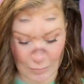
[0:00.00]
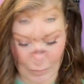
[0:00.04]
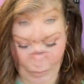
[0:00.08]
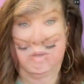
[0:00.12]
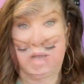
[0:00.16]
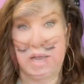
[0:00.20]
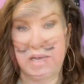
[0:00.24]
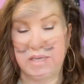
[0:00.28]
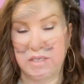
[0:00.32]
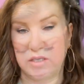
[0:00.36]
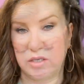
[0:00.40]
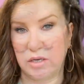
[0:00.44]

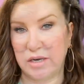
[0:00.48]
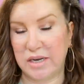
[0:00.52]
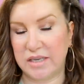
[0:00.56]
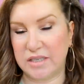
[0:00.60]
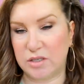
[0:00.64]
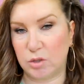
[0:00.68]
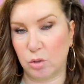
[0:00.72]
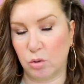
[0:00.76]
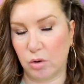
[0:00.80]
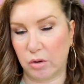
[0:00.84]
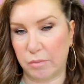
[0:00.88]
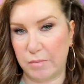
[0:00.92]
Okay, so
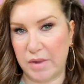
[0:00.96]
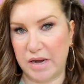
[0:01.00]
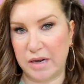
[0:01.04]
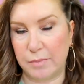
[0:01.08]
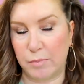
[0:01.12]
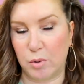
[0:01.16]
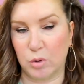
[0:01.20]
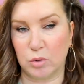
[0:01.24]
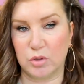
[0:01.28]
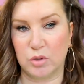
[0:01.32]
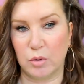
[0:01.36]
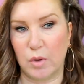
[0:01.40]
let's talk
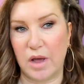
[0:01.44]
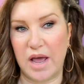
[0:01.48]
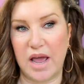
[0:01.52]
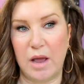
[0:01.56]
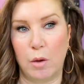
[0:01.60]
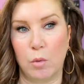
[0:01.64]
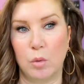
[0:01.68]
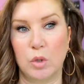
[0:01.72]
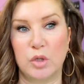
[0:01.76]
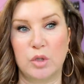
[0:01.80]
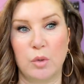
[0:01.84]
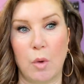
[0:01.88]
menopausal
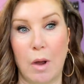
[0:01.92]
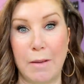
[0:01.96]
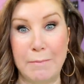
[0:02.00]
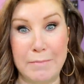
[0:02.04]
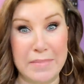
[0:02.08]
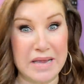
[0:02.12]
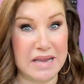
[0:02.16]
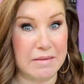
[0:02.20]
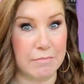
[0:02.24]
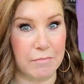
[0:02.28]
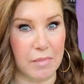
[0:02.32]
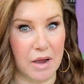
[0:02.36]
hair. What do I
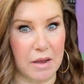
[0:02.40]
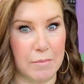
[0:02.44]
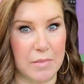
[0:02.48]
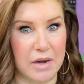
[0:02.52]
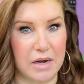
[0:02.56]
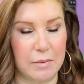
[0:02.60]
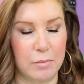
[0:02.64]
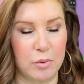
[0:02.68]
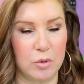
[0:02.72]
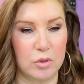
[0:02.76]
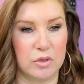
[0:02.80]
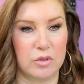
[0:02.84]
mean by
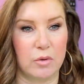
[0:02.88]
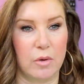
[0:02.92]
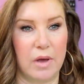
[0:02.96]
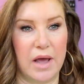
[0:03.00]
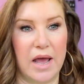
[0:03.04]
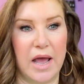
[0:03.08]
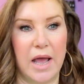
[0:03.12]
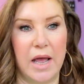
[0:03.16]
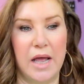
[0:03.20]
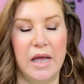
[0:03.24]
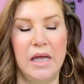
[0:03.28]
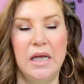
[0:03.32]
menopausal
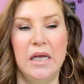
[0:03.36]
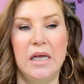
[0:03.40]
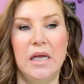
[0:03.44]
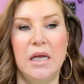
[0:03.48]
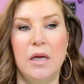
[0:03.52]
hair?